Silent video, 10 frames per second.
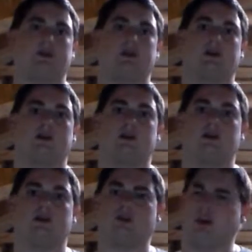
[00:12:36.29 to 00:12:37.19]
doing
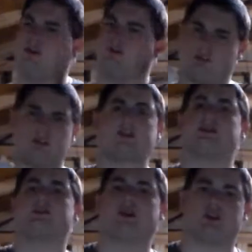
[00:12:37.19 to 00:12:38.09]

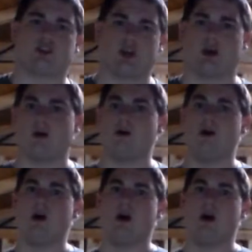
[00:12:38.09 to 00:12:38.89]
a show,